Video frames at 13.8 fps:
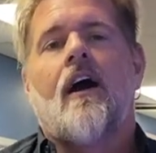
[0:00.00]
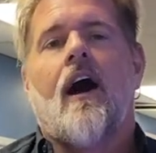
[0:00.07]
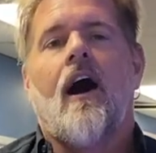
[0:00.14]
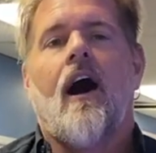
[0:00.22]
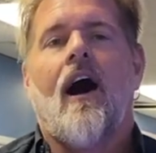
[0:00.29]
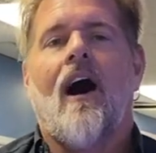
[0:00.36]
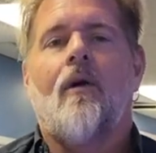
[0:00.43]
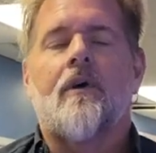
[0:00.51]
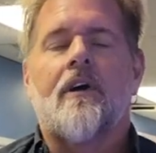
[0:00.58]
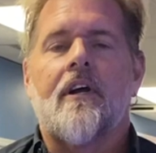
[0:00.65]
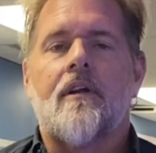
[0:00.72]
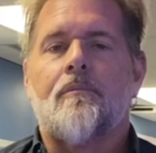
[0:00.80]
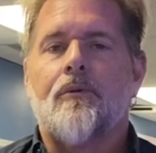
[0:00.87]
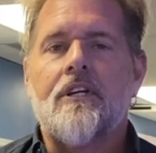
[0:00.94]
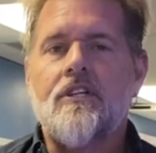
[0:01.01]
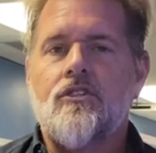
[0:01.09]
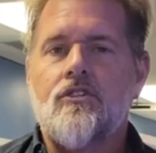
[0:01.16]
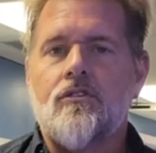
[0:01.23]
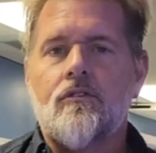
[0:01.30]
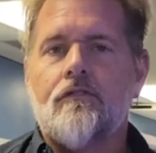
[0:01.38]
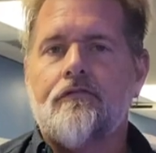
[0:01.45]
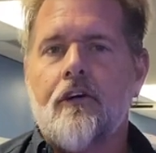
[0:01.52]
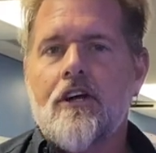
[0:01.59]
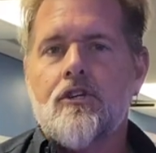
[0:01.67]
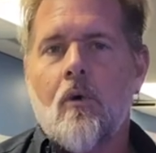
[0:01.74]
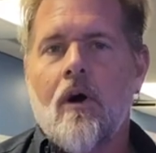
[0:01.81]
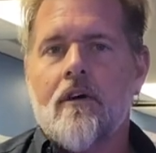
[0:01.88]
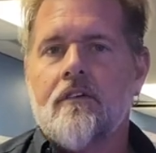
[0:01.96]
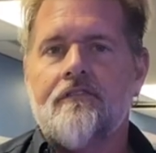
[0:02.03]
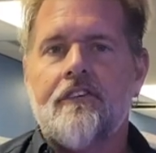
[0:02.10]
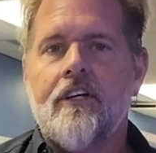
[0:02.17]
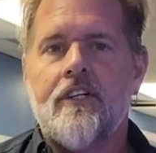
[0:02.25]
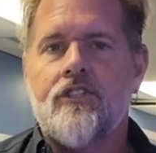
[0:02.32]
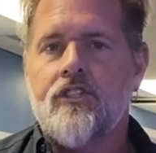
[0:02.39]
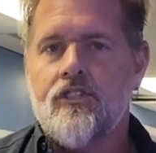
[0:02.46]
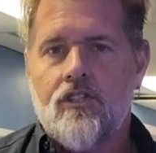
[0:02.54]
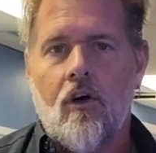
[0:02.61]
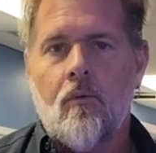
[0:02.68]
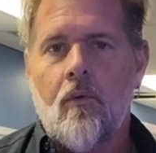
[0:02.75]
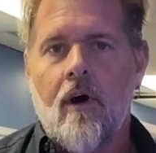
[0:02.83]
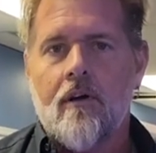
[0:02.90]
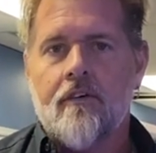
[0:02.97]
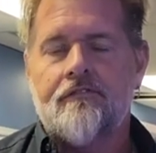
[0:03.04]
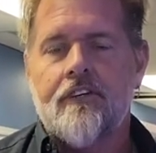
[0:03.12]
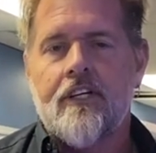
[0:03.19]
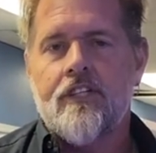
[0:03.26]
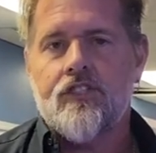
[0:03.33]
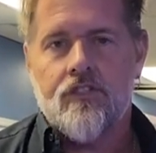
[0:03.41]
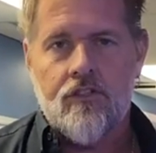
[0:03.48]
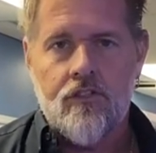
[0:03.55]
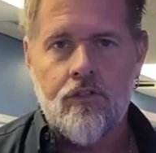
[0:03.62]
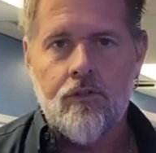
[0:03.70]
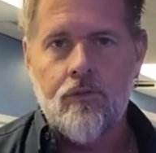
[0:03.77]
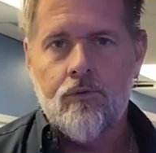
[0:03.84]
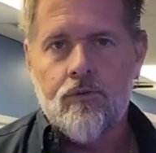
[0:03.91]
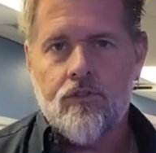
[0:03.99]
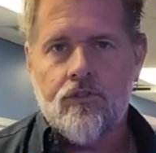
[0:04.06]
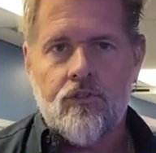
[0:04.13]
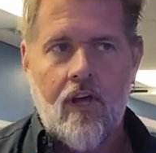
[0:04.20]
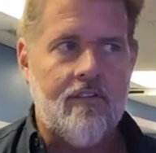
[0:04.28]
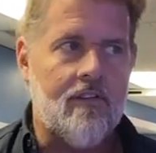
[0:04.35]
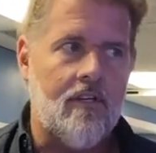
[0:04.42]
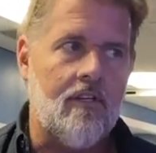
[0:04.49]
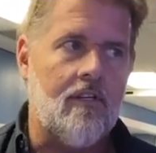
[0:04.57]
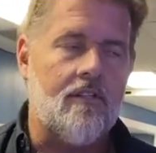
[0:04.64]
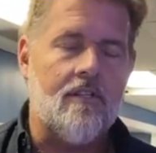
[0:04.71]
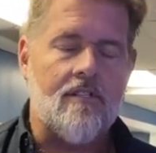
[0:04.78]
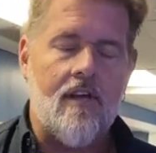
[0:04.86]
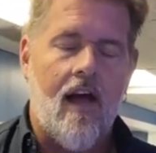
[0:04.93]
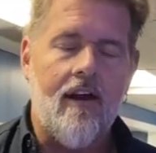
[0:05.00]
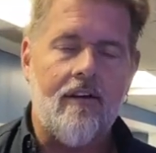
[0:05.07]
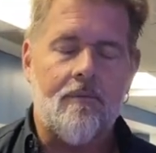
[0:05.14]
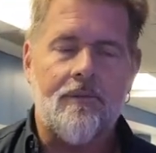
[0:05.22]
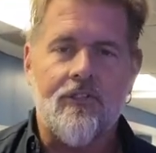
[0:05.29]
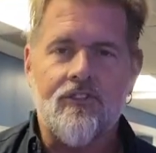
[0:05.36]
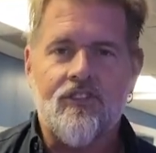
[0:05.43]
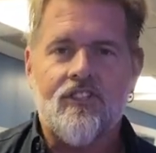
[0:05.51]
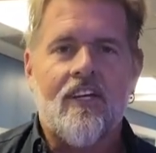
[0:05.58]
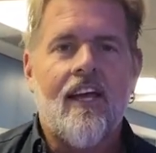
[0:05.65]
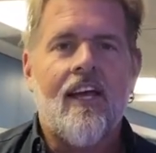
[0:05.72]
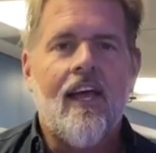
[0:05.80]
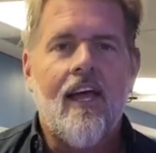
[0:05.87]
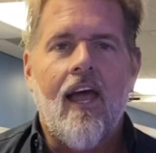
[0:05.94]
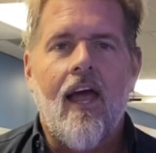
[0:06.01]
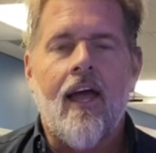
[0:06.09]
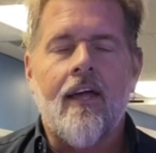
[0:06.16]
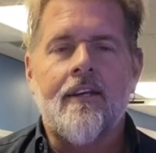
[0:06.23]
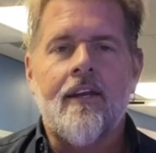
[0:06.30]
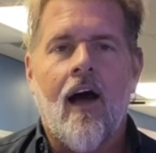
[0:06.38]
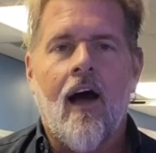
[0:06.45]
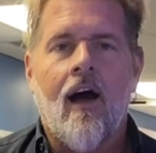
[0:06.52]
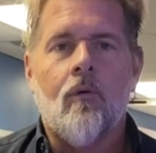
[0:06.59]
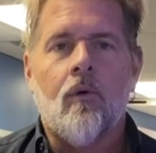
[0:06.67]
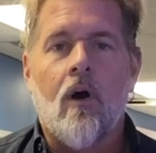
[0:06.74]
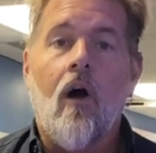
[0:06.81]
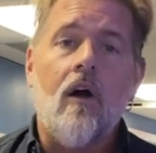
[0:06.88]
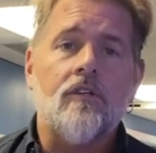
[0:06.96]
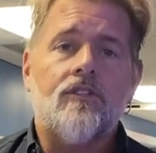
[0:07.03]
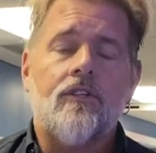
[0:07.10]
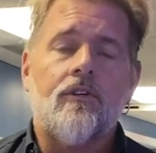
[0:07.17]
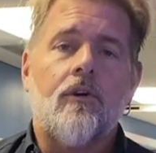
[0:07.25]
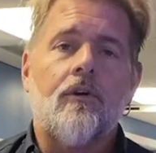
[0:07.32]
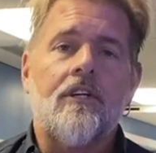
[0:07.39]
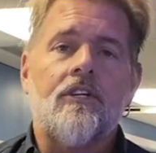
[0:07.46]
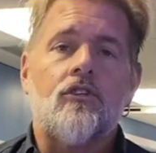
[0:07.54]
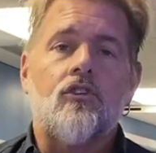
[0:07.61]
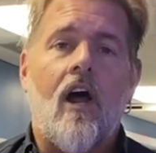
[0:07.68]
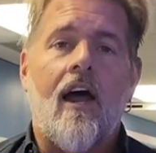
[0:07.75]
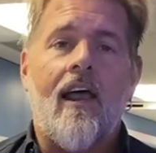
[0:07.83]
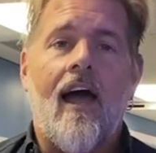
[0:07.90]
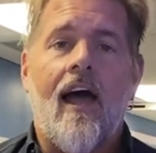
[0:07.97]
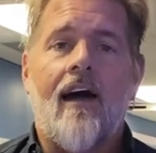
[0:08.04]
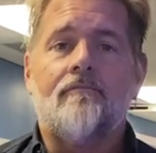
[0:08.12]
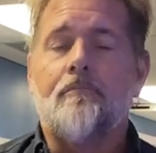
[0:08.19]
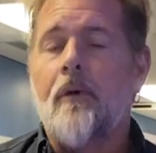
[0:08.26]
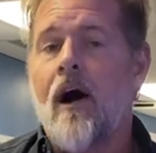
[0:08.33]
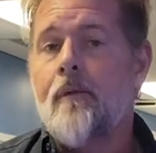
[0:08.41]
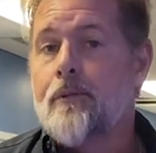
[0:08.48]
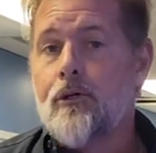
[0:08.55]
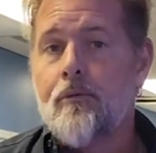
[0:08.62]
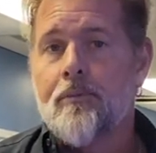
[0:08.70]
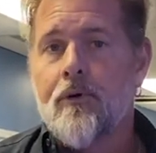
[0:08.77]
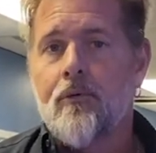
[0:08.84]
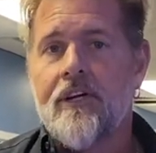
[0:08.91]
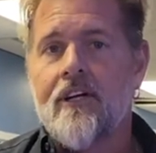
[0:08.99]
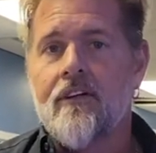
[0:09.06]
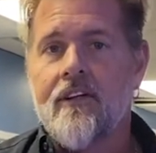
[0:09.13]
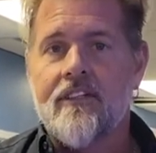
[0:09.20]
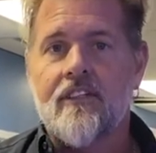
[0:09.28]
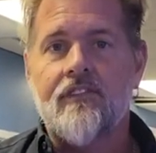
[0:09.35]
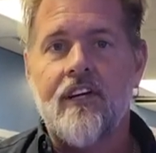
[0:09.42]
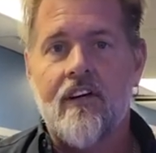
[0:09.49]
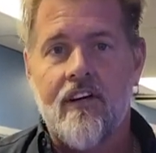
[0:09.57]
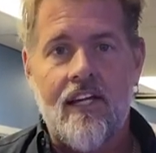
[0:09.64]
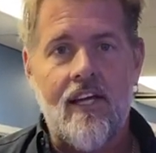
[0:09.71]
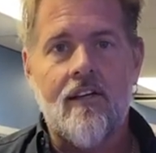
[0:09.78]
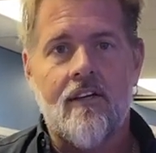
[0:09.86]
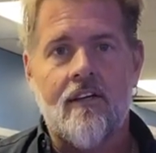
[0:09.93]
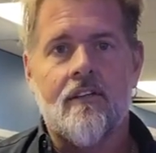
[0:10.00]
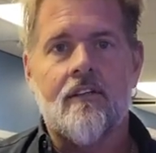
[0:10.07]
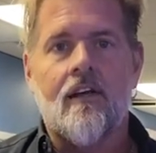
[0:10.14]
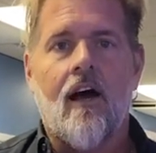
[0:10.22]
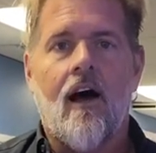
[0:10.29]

We're going to breeze through freshwater fish, saltwater fish, the news and the desirables, and we're also going to try to have a blooper reel at the very end